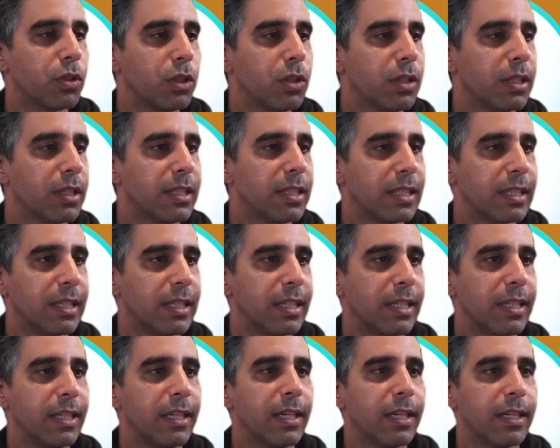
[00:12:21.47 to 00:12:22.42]
you can
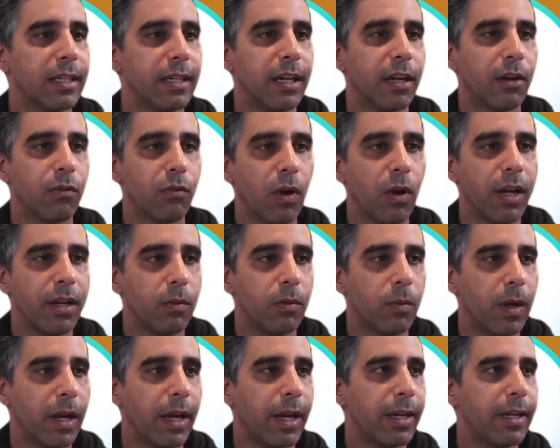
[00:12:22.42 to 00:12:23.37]
see now right
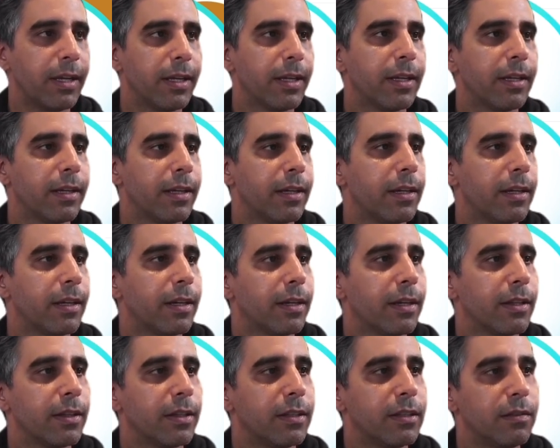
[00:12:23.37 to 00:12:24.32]
away
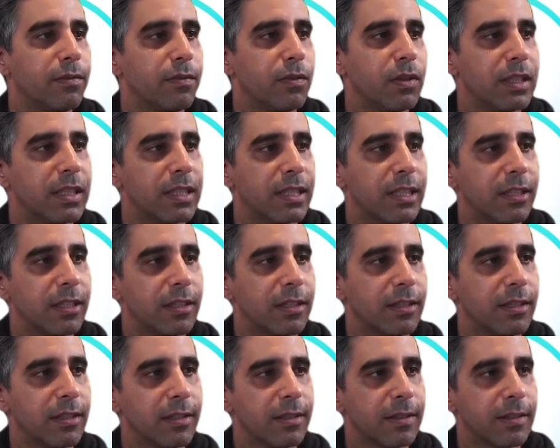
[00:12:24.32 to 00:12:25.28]
the difference here
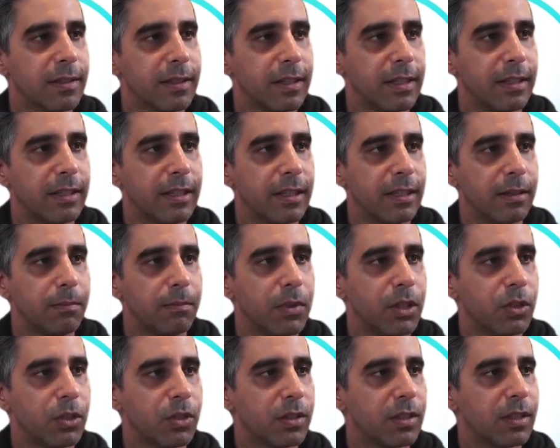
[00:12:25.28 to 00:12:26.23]
in the
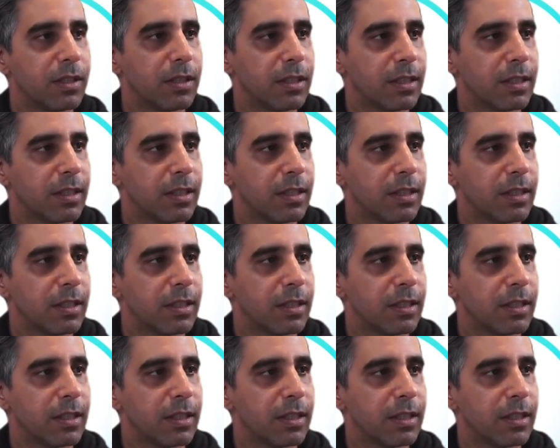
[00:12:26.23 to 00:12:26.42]
emissions.